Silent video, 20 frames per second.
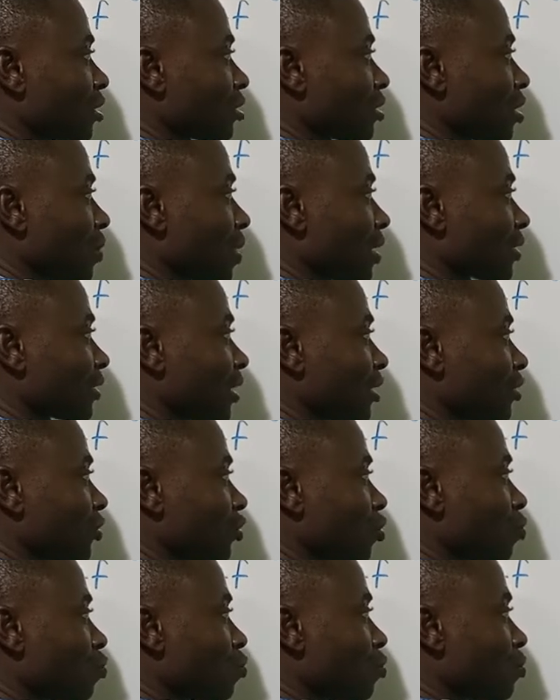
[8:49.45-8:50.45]
So our
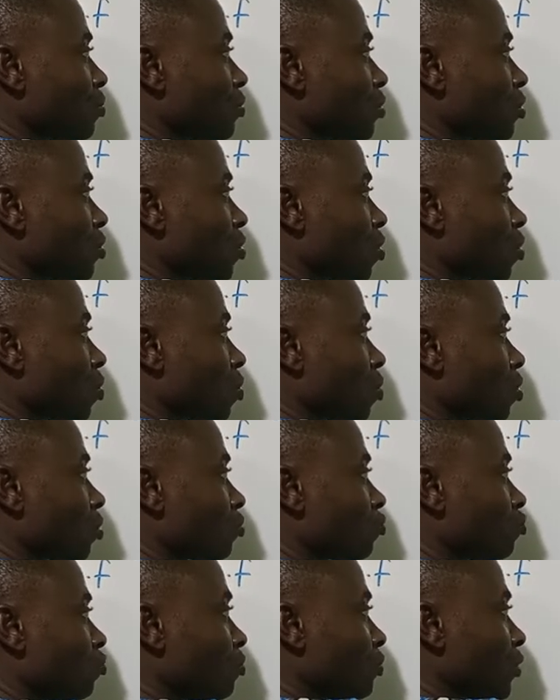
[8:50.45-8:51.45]
attention will be on
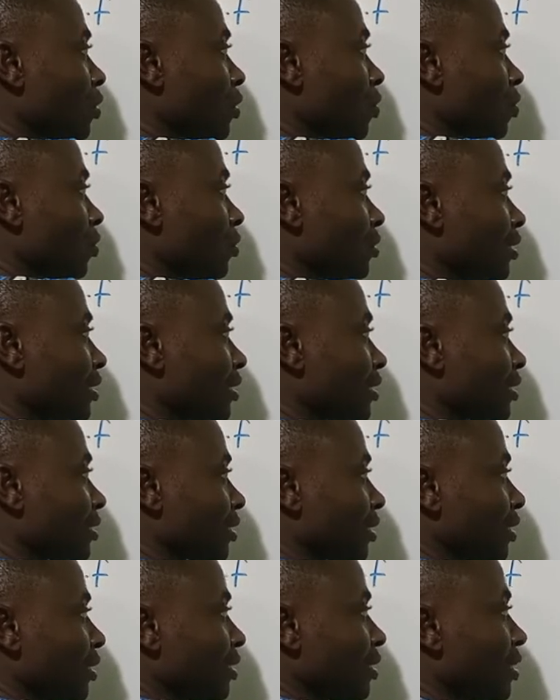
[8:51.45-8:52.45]
what? Will be on these
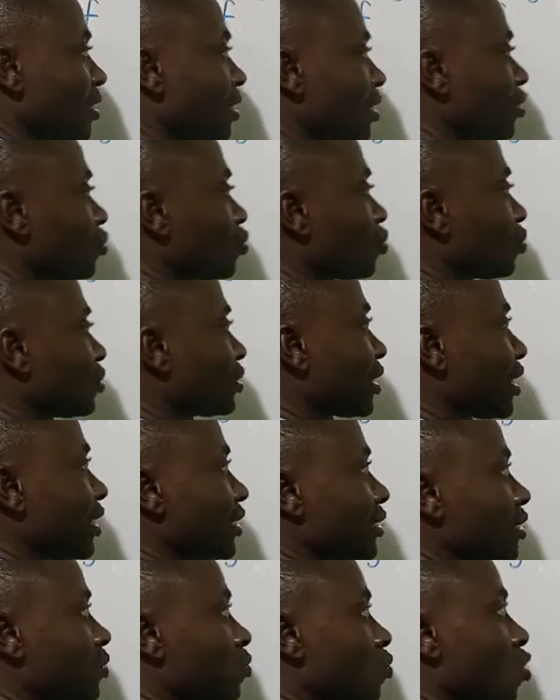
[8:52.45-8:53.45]
3. So 3
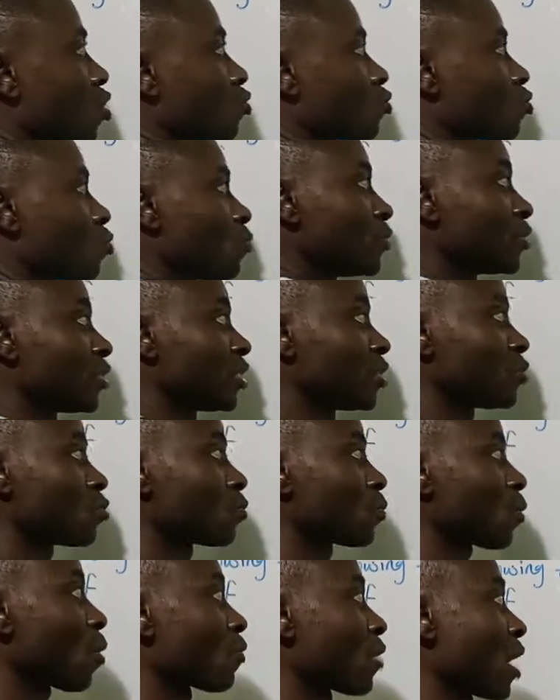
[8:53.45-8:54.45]
is in what group? Is it in
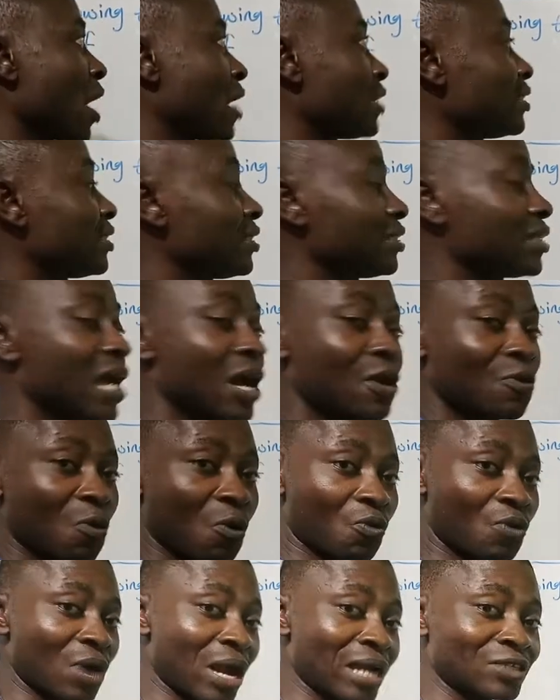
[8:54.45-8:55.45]
group of rounding down
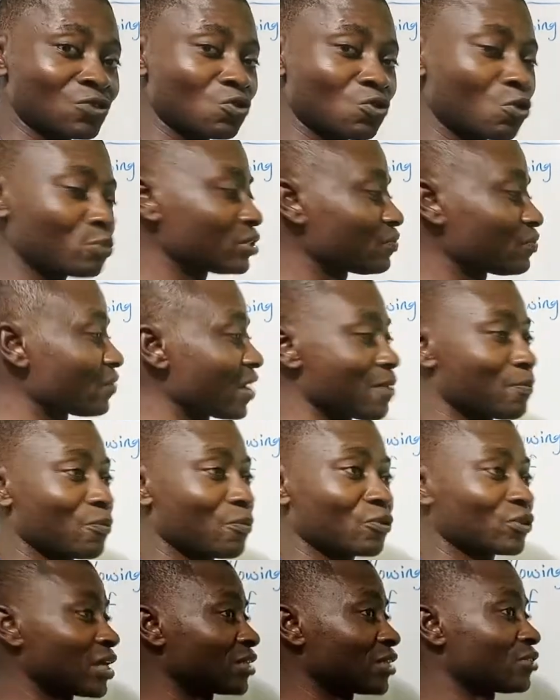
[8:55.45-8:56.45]
or rounding up? It's very
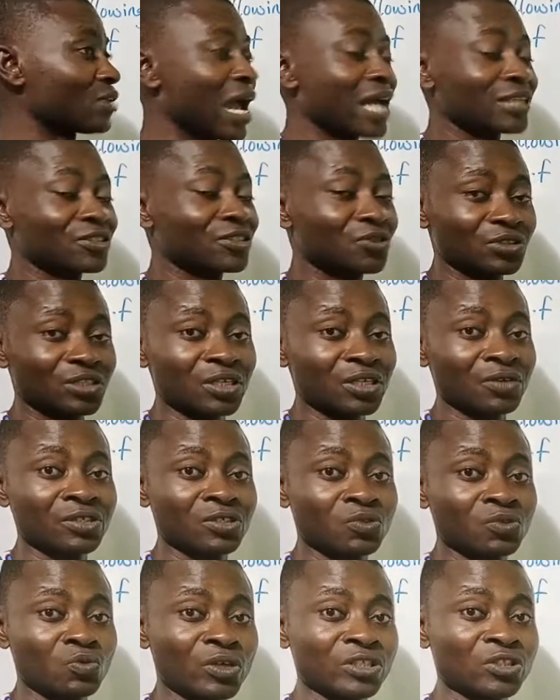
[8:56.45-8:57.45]
important to ask yourself
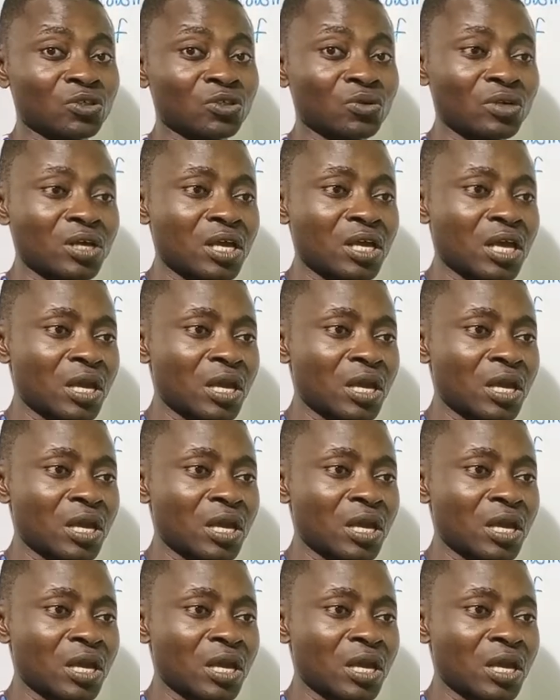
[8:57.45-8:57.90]
this question.